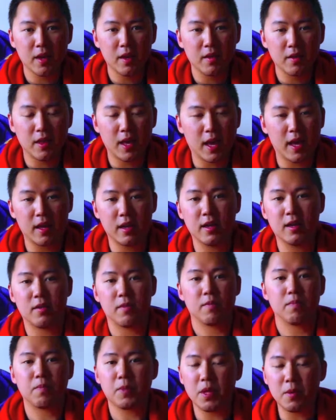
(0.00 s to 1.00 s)
that
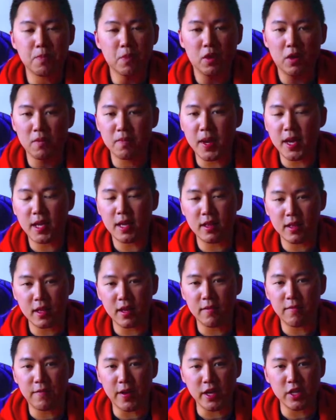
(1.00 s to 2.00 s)
people are making the
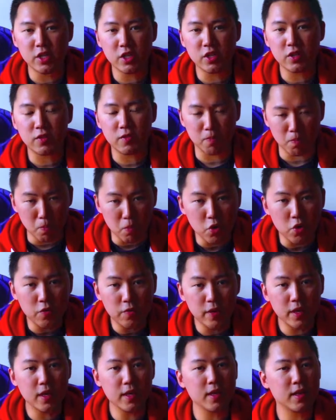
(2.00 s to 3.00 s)
Avengers
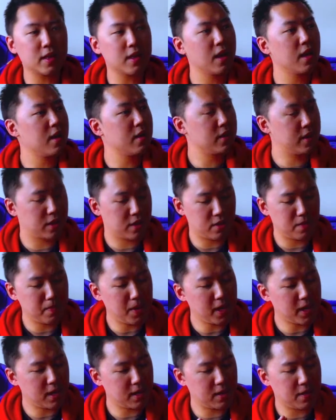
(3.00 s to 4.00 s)
movies, that they're
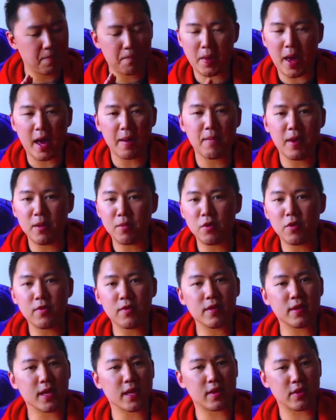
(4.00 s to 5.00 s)
making the Batman
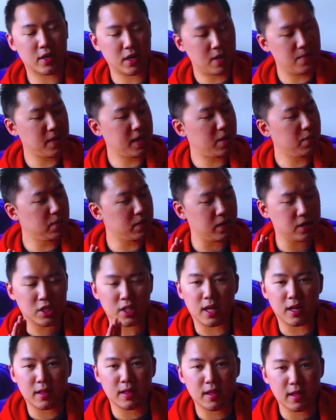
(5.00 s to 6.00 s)
movies, that they're coming out with a
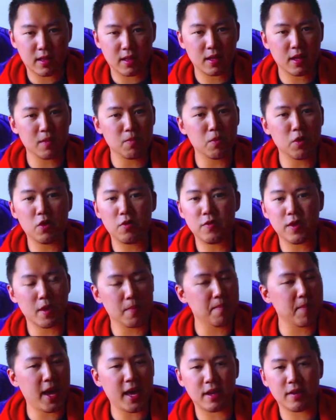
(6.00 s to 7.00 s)
Justice League movie, a
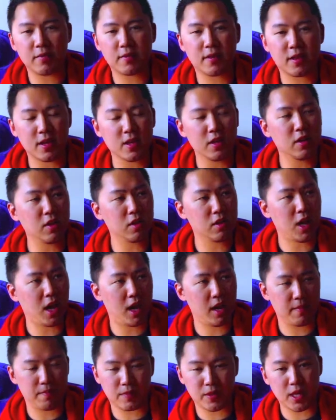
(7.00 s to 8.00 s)
Man of Steel
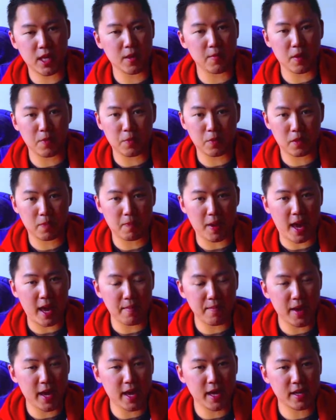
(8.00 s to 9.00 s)
team up with
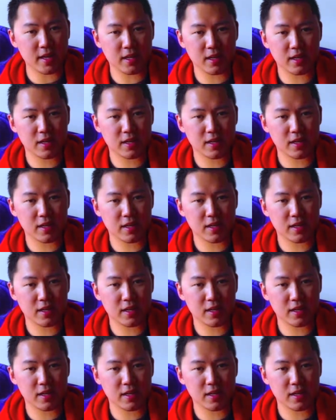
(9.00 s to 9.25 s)
Batman?